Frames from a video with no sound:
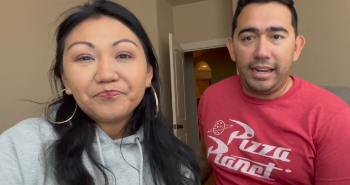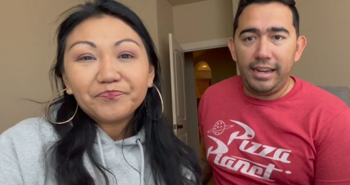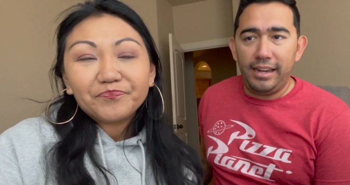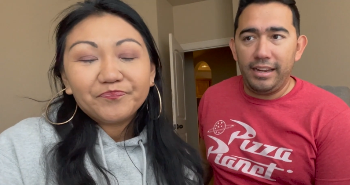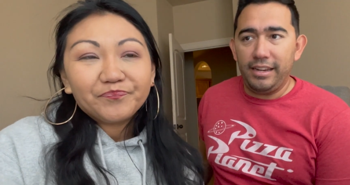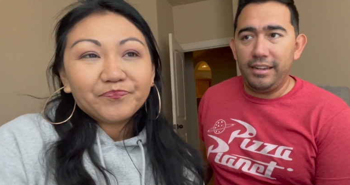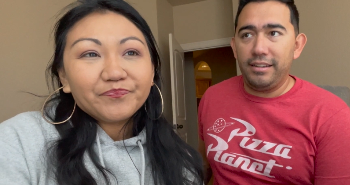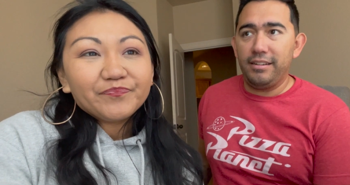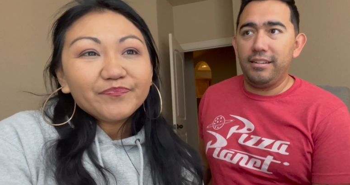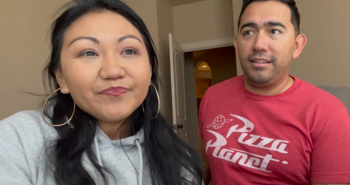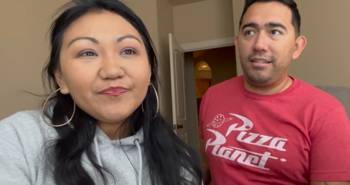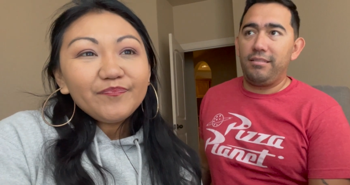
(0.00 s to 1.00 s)

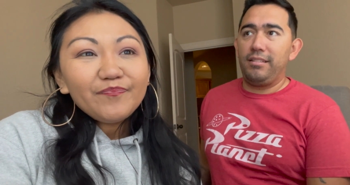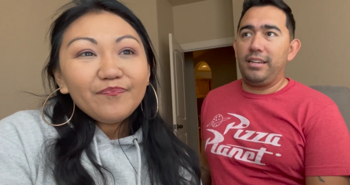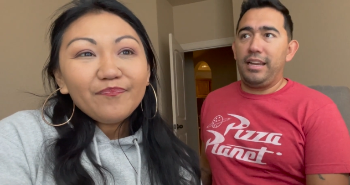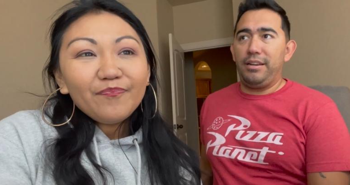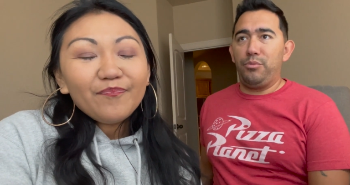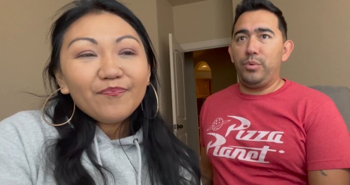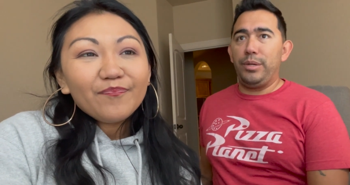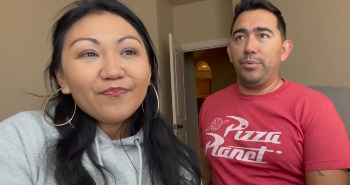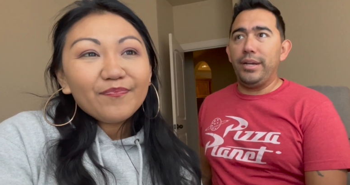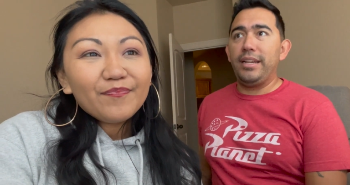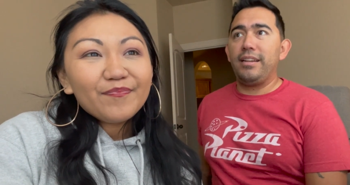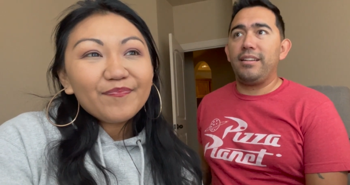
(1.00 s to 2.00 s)
Speaker 1: and we
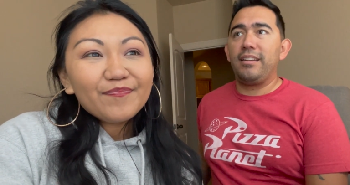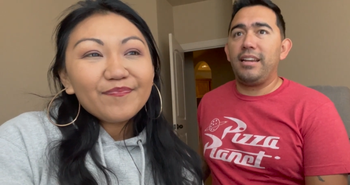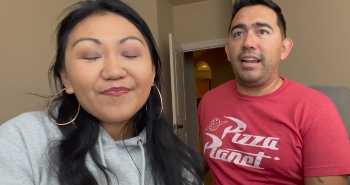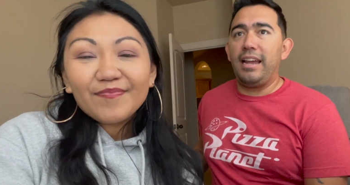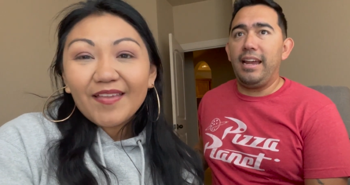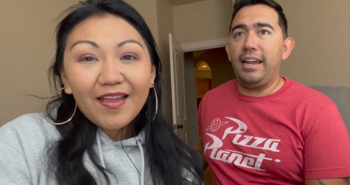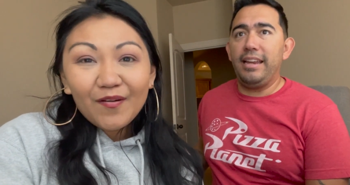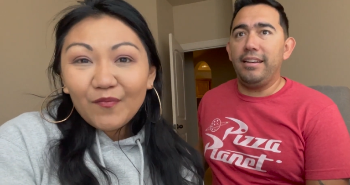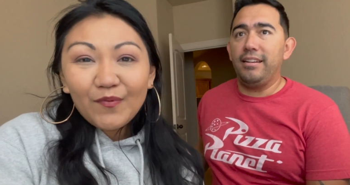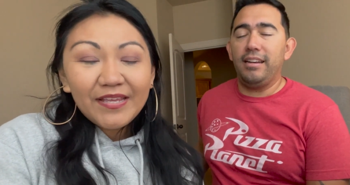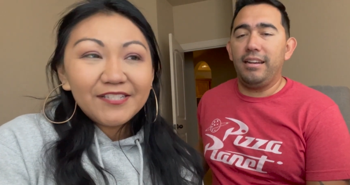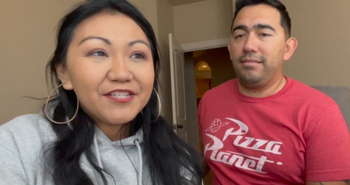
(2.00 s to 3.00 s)
went. And
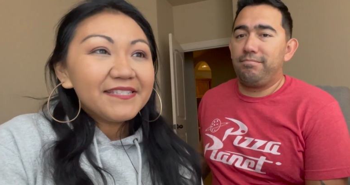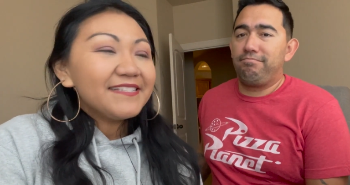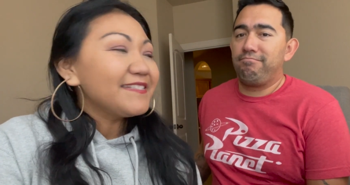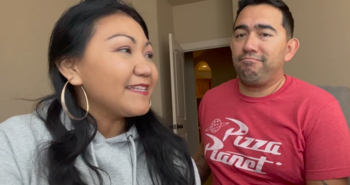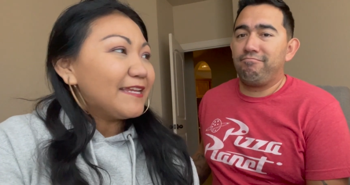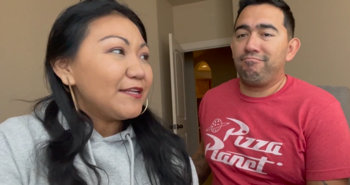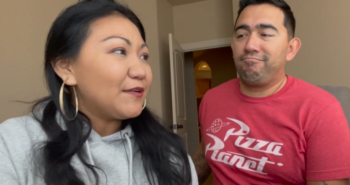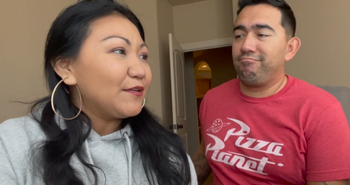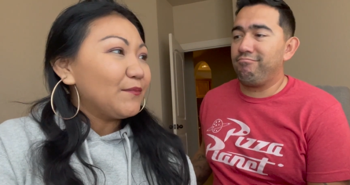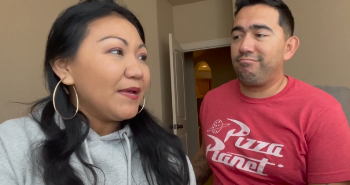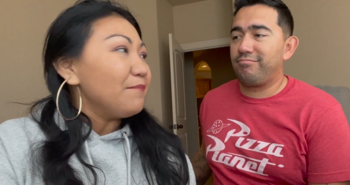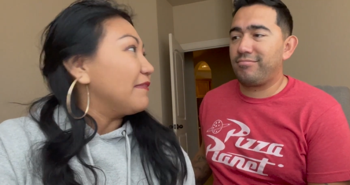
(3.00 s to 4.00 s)
we just decided on a
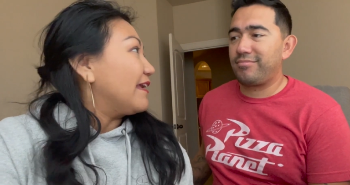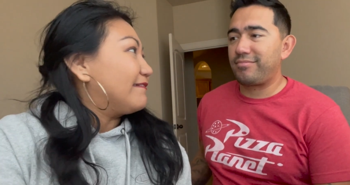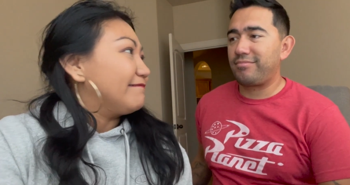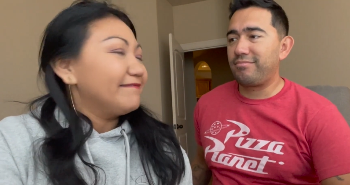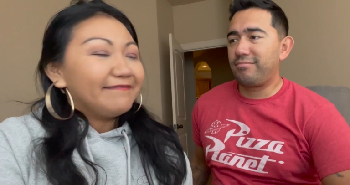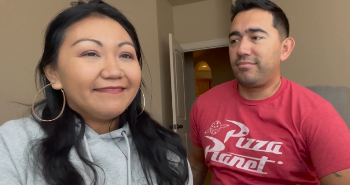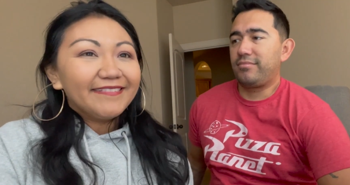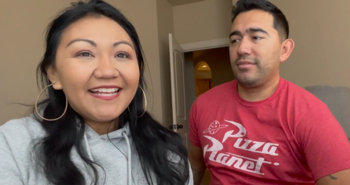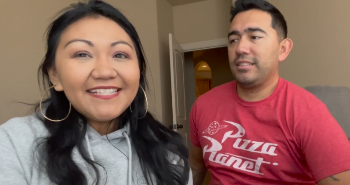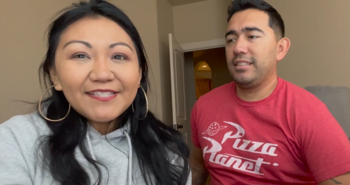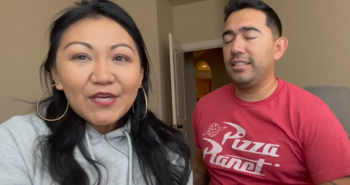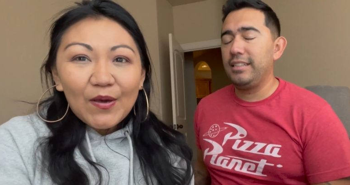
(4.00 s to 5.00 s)
whim, like,
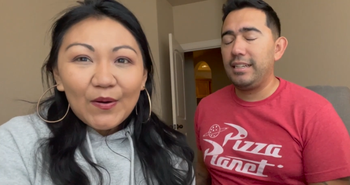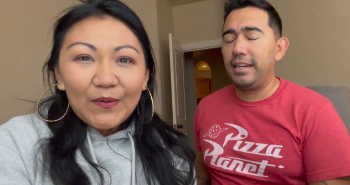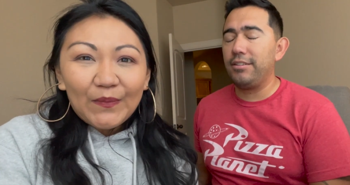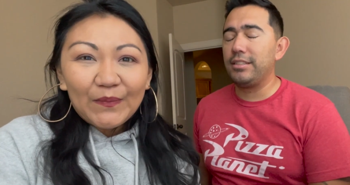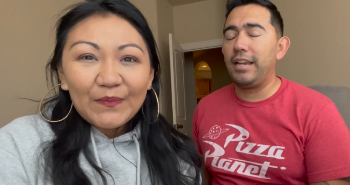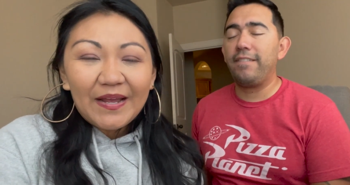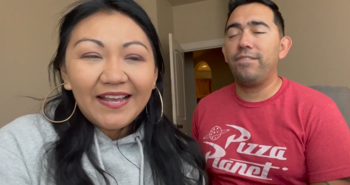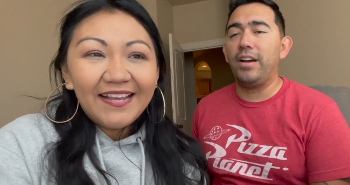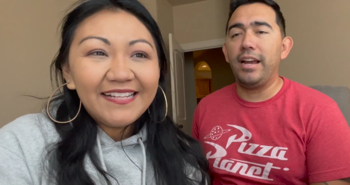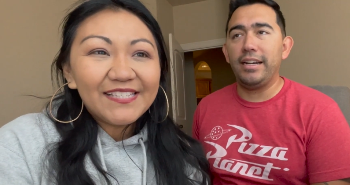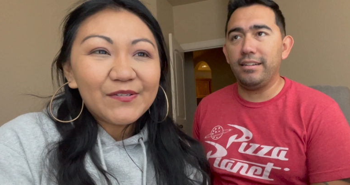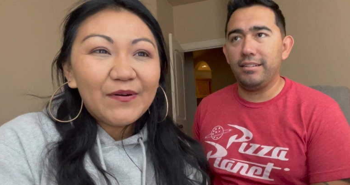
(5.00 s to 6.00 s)
let's go, right?
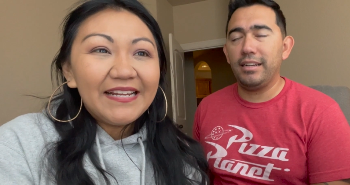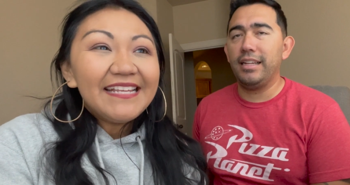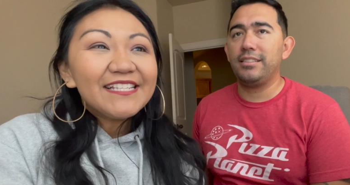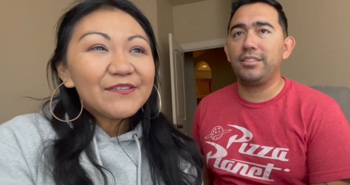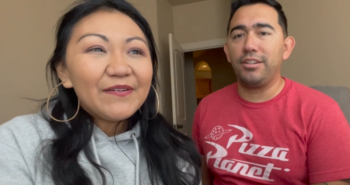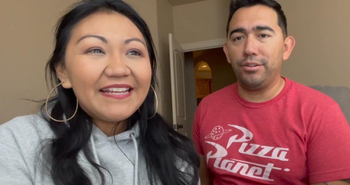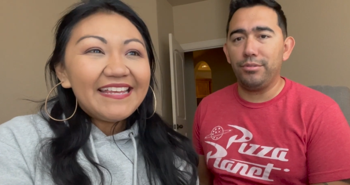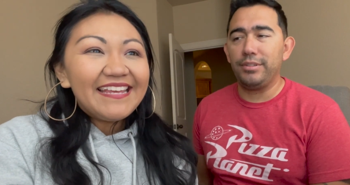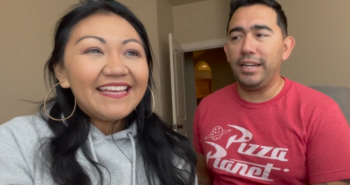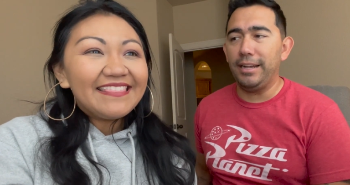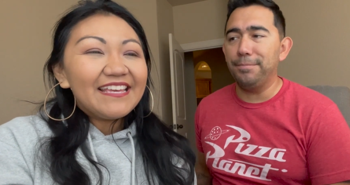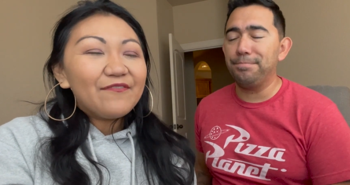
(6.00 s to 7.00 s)
Like,
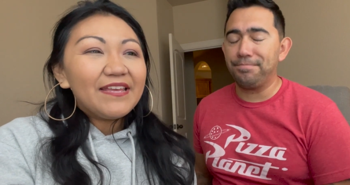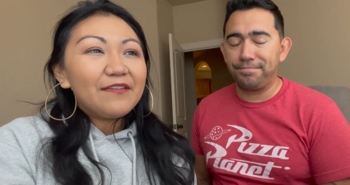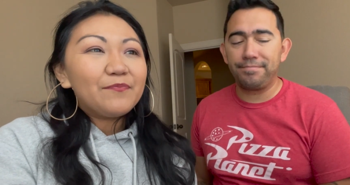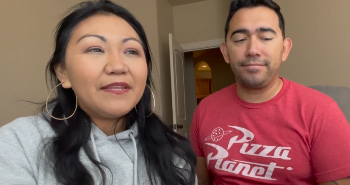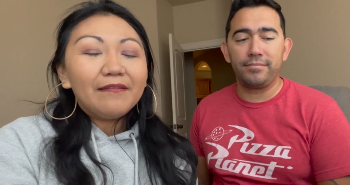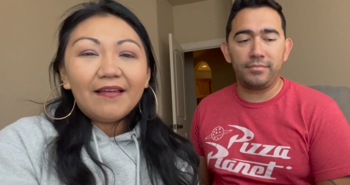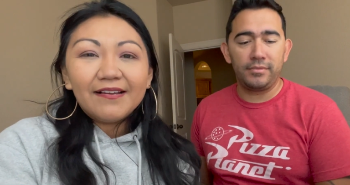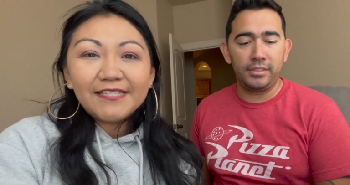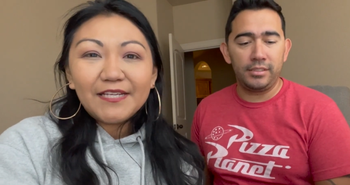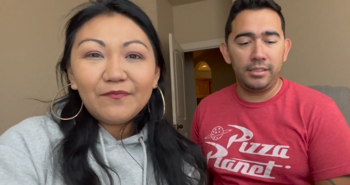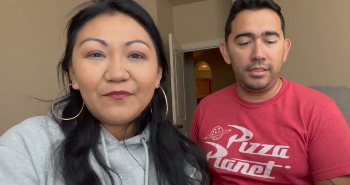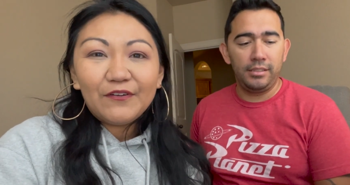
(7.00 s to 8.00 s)
2020, I think we had been locked
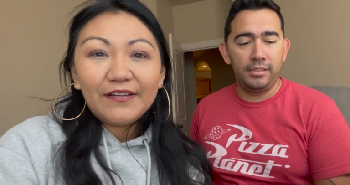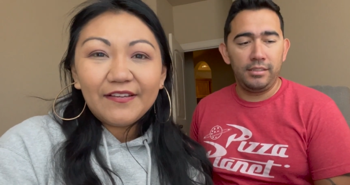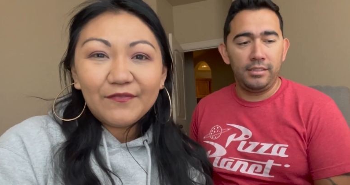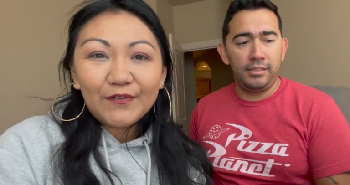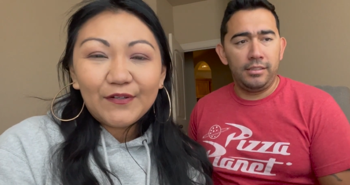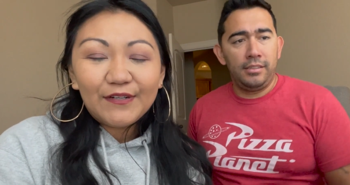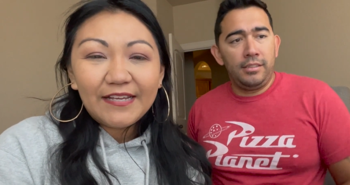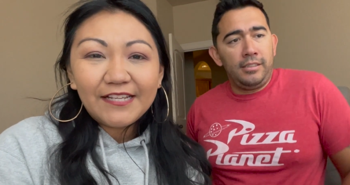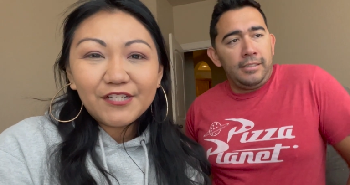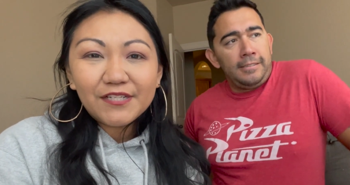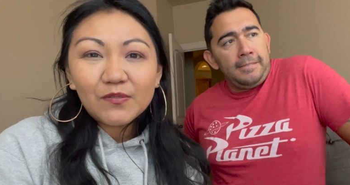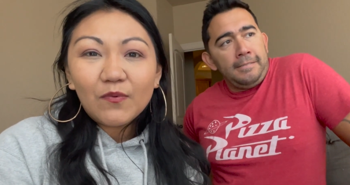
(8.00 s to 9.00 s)
up forever and
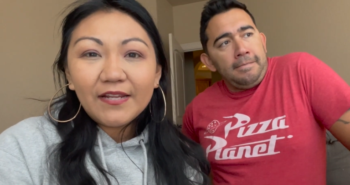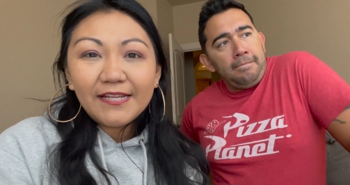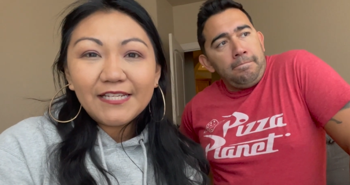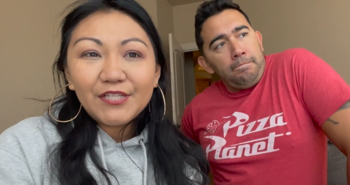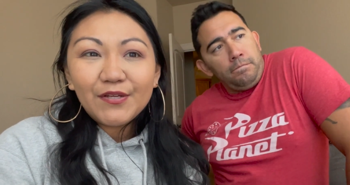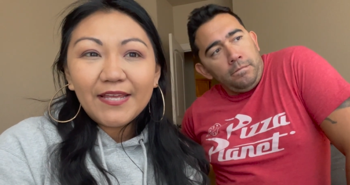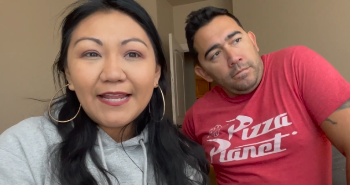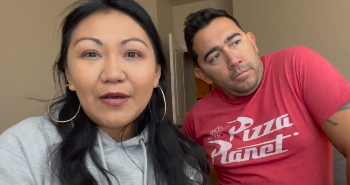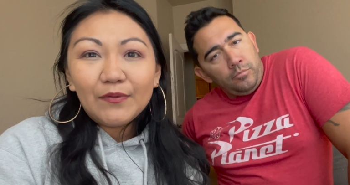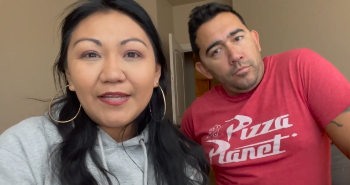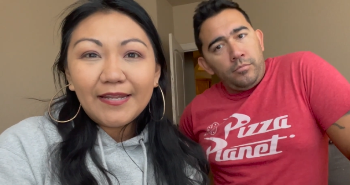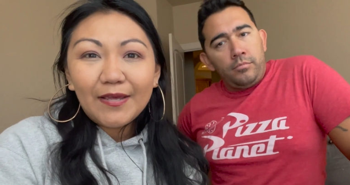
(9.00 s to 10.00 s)
just wanted to get
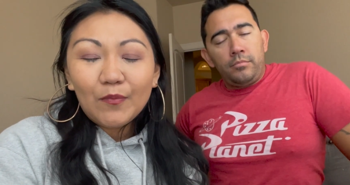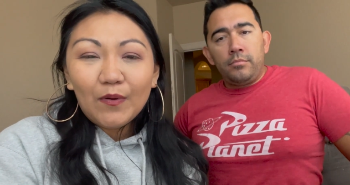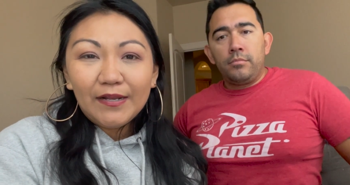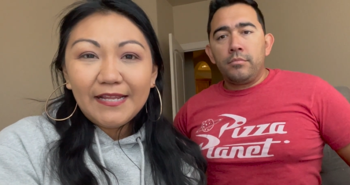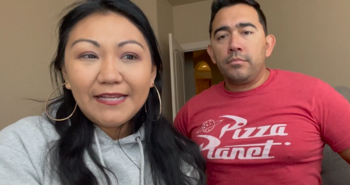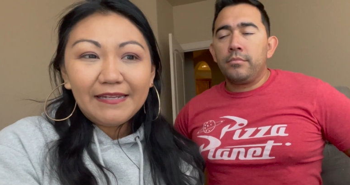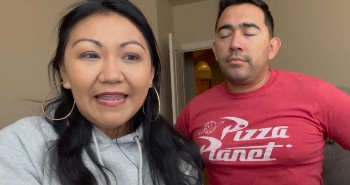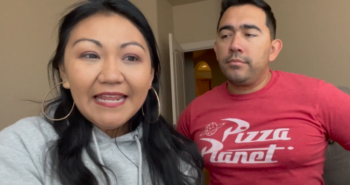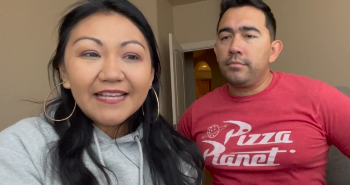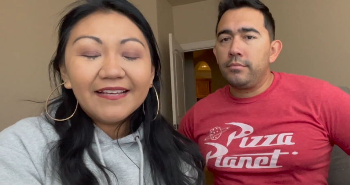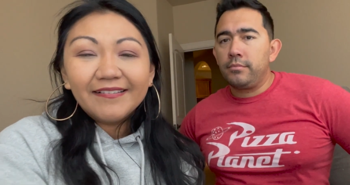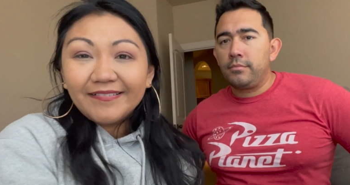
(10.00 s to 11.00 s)
out, and I wanted,
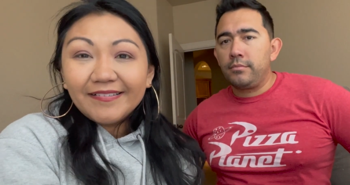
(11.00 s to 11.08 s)
like...